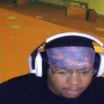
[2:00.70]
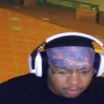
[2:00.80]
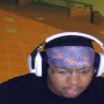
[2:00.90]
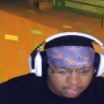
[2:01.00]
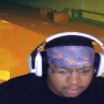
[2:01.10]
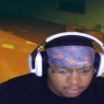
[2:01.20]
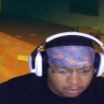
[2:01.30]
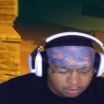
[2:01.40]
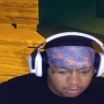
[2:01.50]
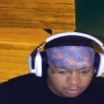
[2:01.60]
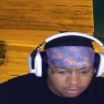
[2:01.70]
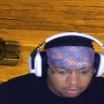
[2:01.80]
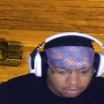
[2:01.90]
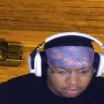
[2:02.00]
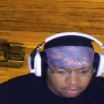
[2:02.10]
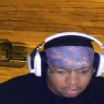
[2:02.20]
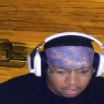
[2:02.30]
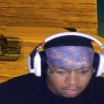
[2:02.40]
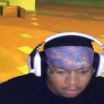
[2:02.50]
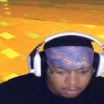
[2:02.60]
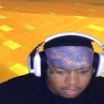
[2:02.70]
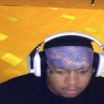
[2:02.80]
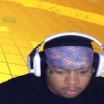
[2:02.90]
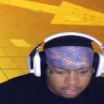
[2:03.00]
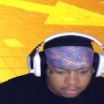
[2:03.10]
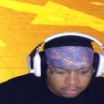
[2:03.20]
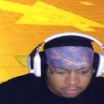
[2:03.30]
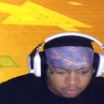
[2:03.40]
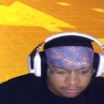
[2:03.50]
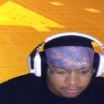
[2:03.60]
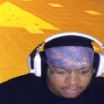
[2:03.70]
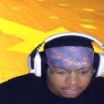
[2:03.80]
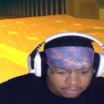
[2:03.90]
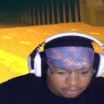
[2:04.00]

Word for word: Okay, so, oh man, we're about to start in 25 seconds.